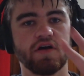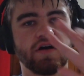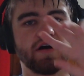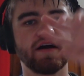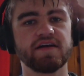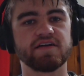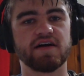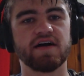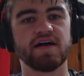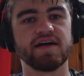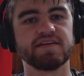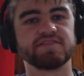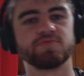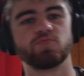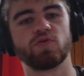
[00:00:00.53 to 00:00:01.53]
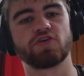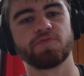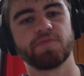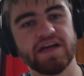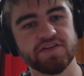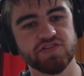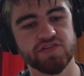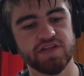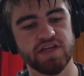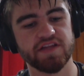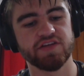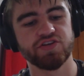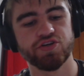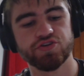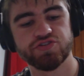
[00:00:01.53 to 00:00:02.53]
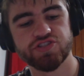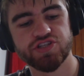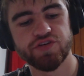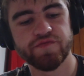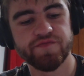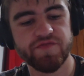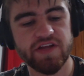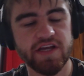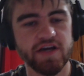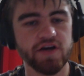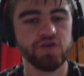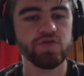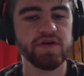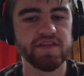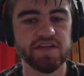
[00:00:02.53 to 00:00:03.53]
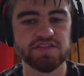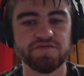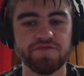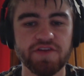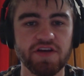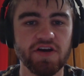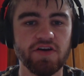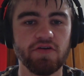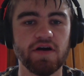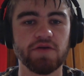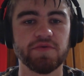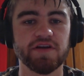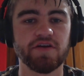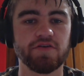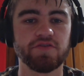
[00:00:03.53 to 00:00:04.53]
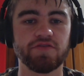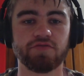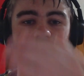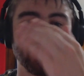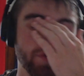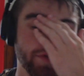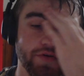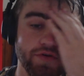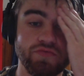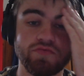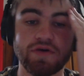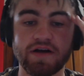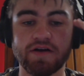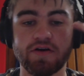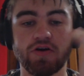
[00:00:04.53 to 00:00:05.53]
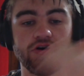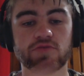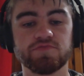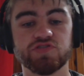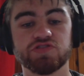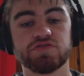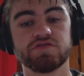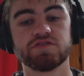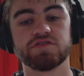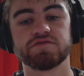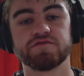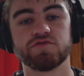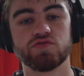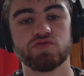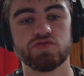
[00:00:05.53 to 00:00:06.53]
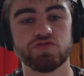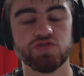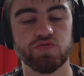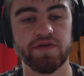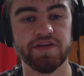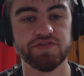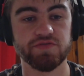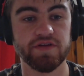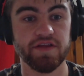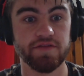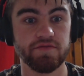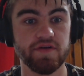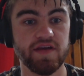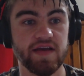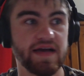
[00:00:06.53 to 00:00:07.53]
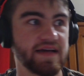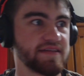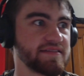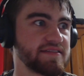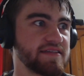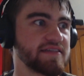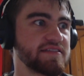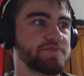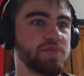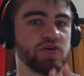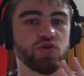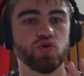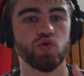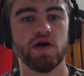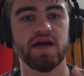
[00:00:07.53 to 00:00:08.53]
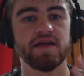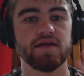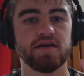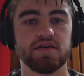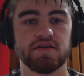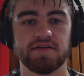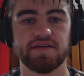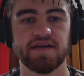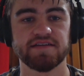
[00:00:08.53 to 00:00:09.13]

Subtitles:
Hi guys, and welcome back to another YouTube video. In this video, I'll be going through all the ruck options for 2023, as there's been quite, a